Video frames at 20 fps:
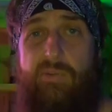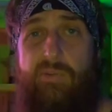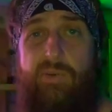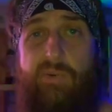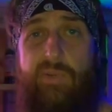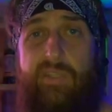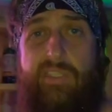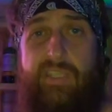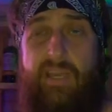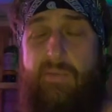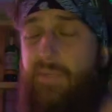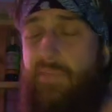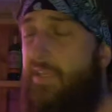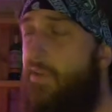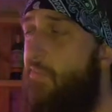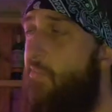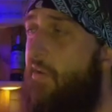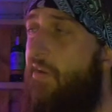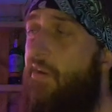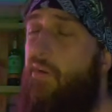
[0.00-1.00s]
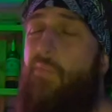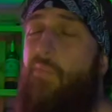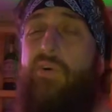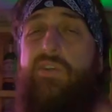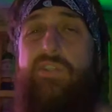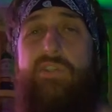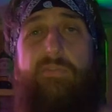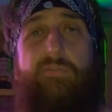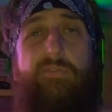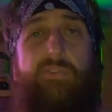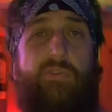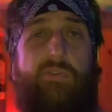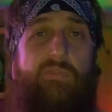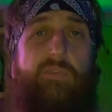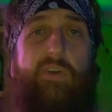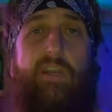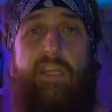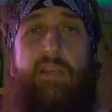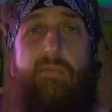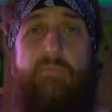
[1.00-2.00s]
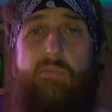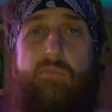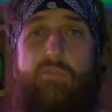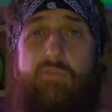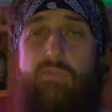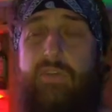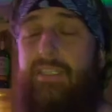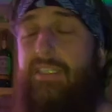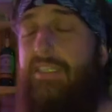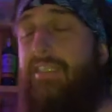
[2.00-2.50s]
doing something and why not watch a few fucking movies.